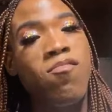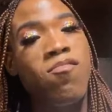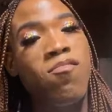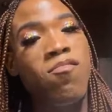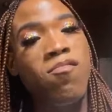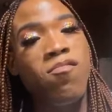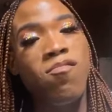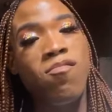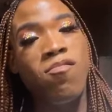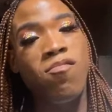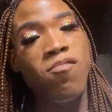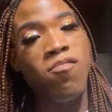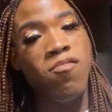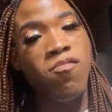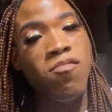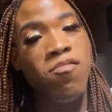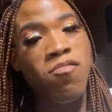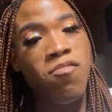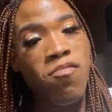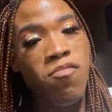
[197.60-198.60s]
Mm-hmm.
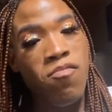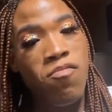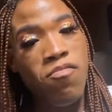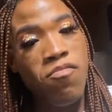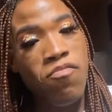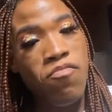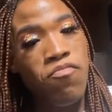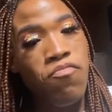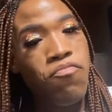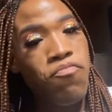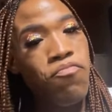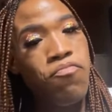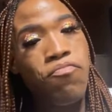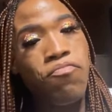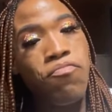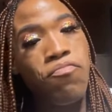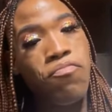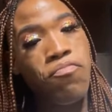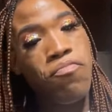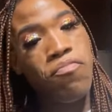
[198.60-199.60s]

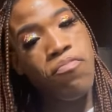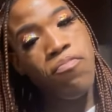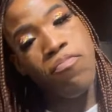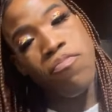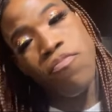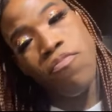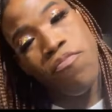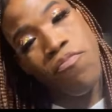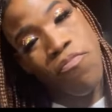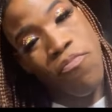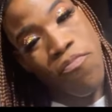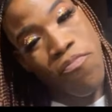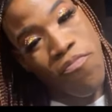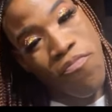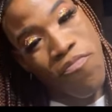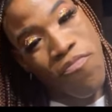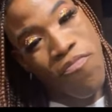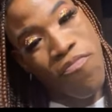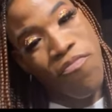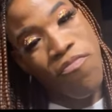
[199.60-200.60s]
You look cute though.
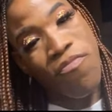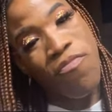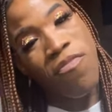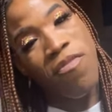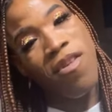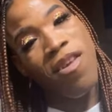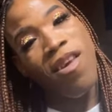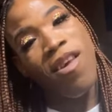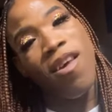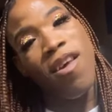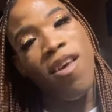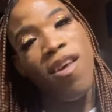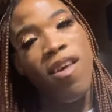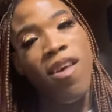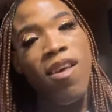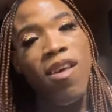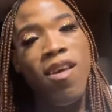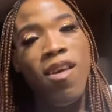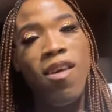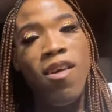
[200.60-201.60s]
I like your braids.
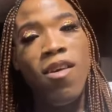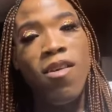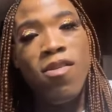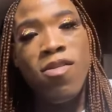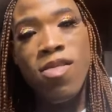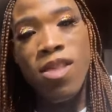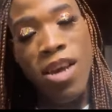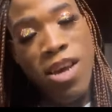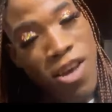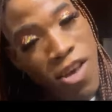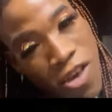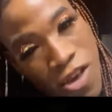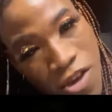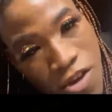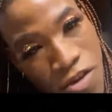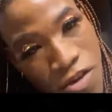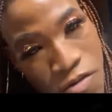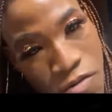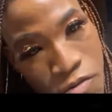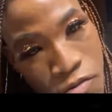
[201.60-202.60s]
Thank
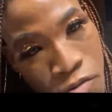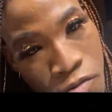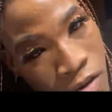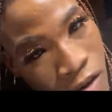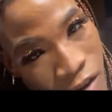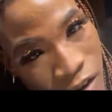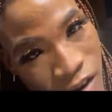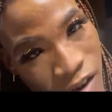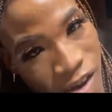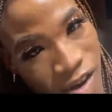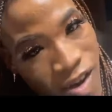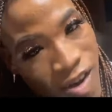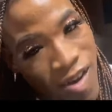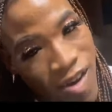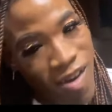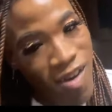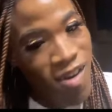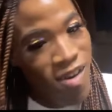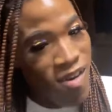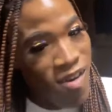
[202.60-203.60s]
you. You
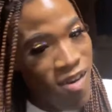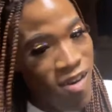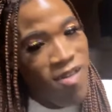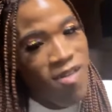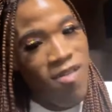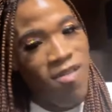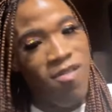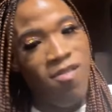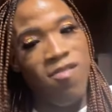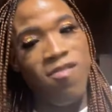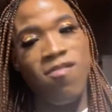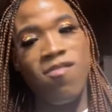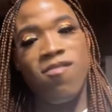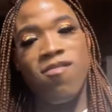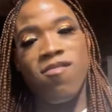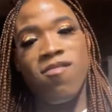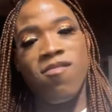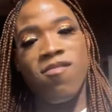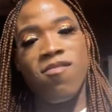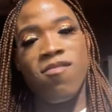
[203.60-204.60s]
walk a pool.
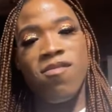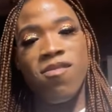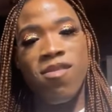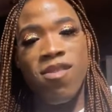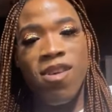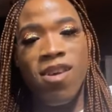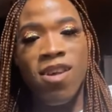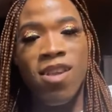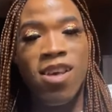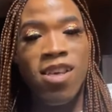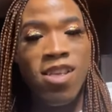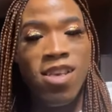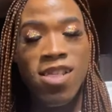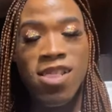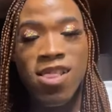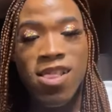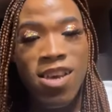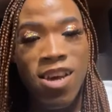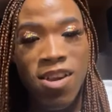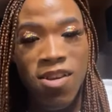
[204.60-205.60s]
And I
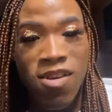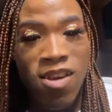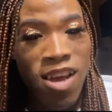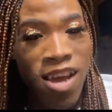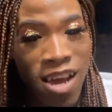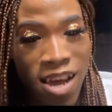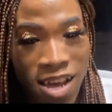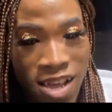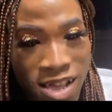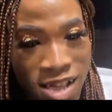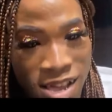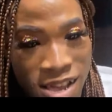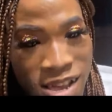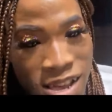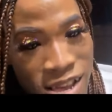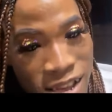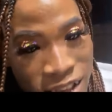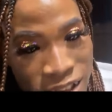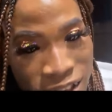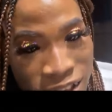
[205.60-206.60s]
just that on it.
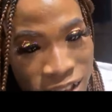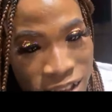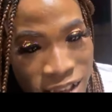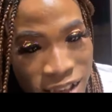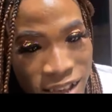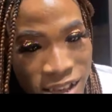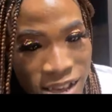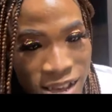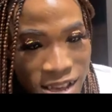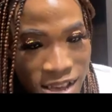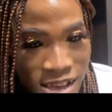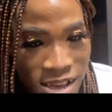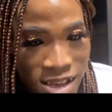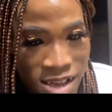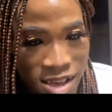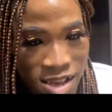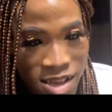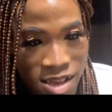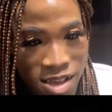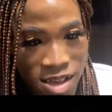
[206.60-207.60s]
That on
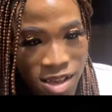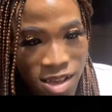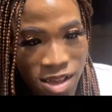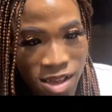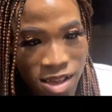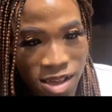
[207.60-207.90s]
dead.